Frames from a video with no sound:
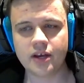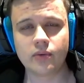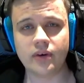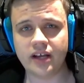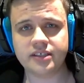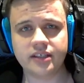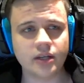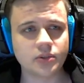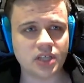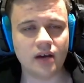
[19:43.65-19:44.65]
Renekton
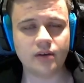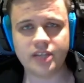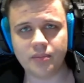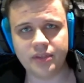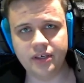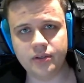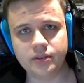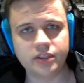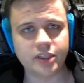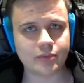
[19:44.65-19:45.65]
goes auto
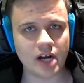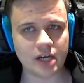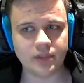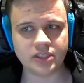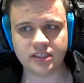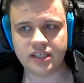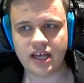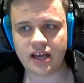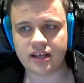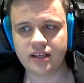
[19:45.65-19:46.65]
W, you proc press the
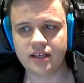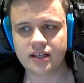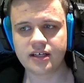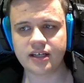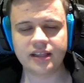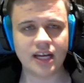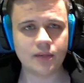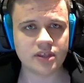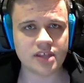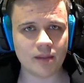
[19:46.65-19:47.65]
attack. Kled
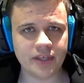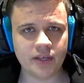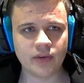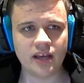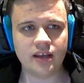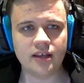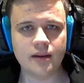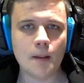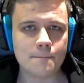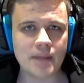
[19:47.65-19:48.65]
with W ready,
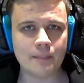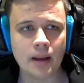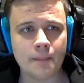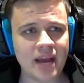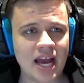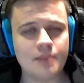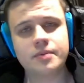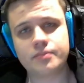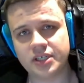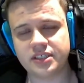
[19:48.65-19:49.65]
bam bam bam,
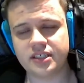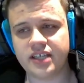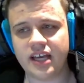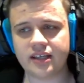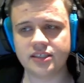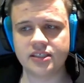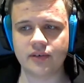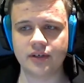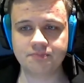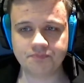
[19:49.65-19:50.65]
press the attack, etc.